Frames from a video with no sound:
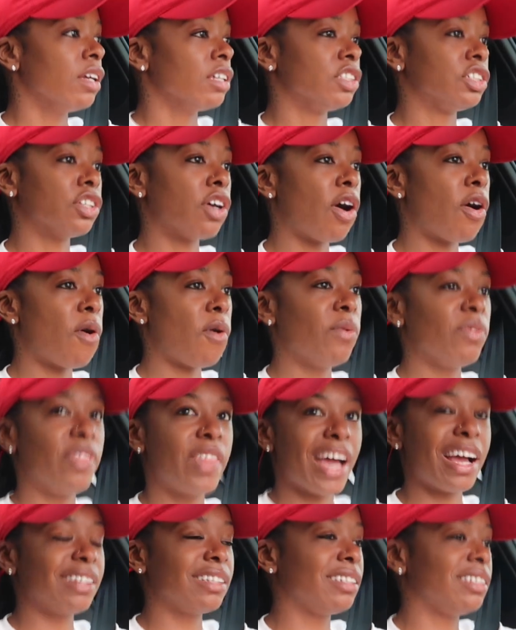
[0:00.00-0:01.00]
So
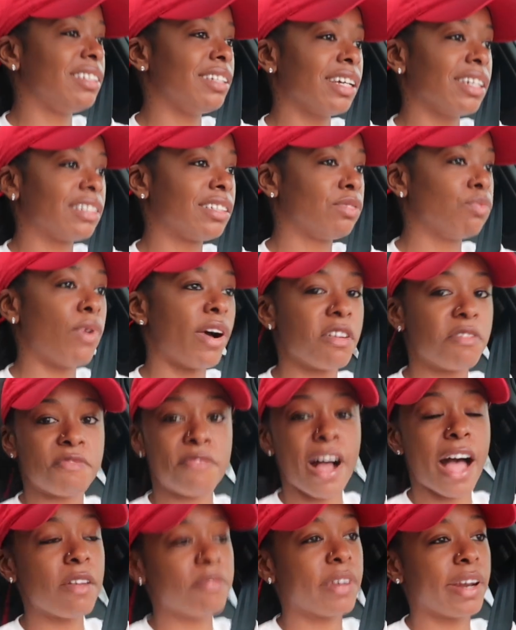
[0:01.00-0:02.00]
that
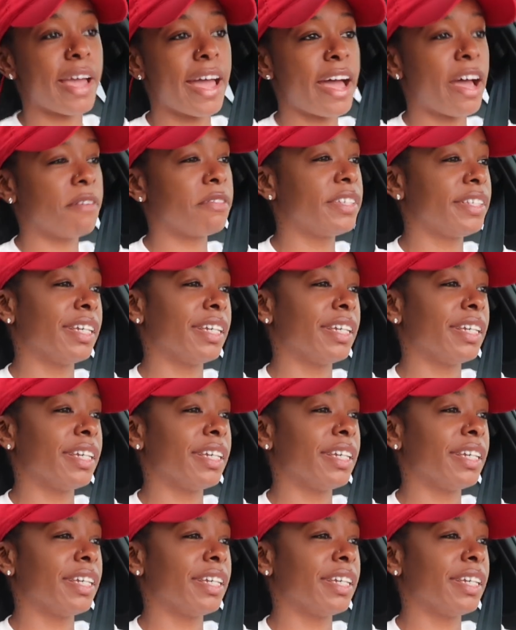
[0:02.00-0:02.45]
5.5,